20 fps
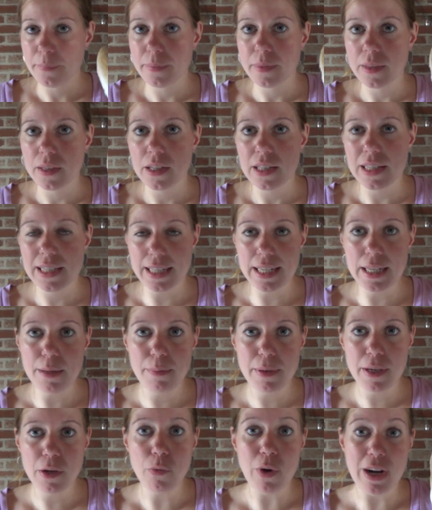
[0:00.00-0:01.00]

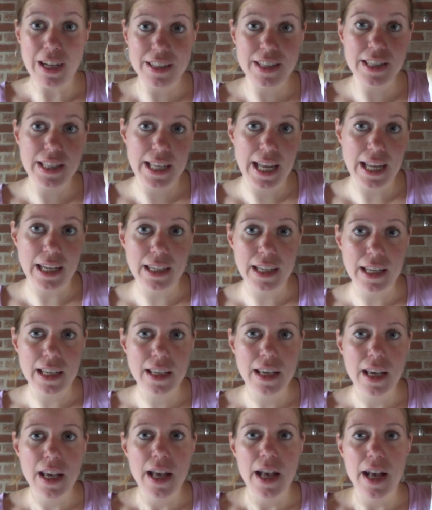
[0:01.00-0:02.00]
sleeping while
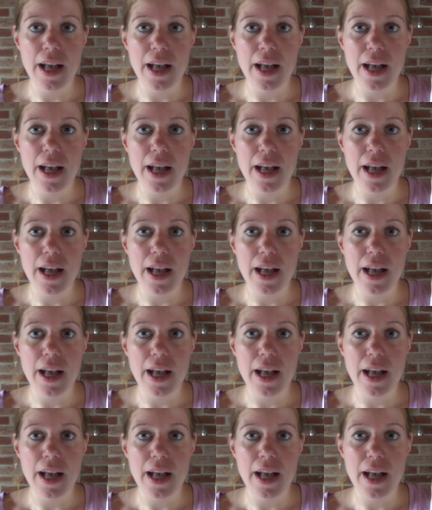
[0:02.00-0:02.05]
standing.